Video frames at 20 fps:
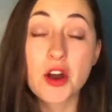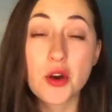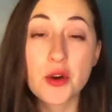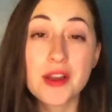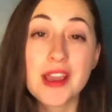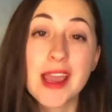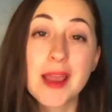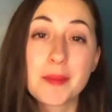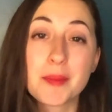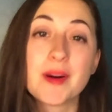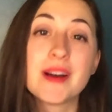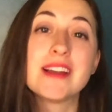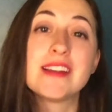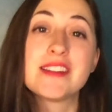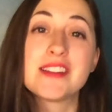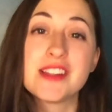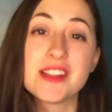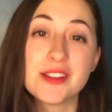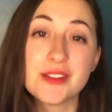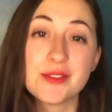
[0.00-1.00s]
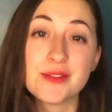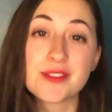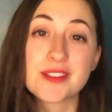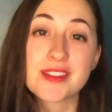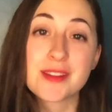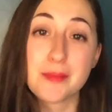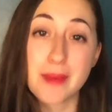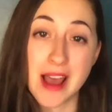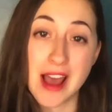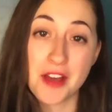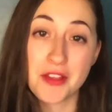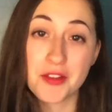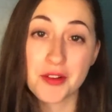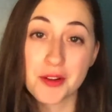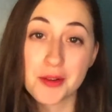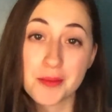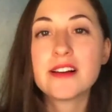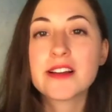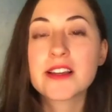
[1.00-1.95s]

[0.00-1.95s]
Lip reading: okay place to use the bathroom.